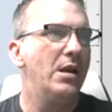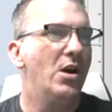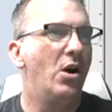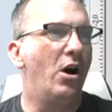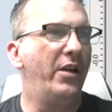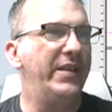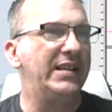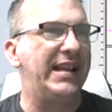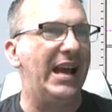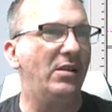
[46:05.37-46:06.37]
On this
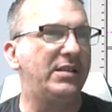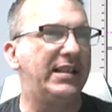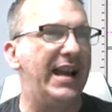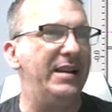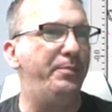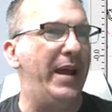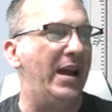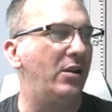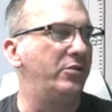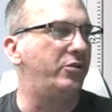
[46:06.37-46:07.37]
outside
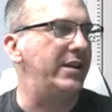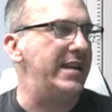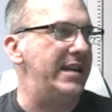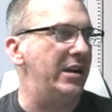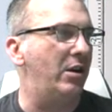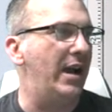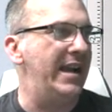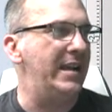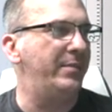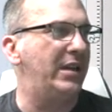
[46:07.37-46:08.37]
boundary here, I
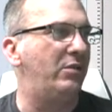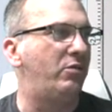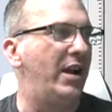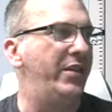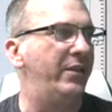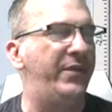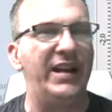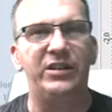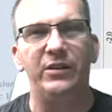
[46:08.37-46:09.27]
am going to run the vector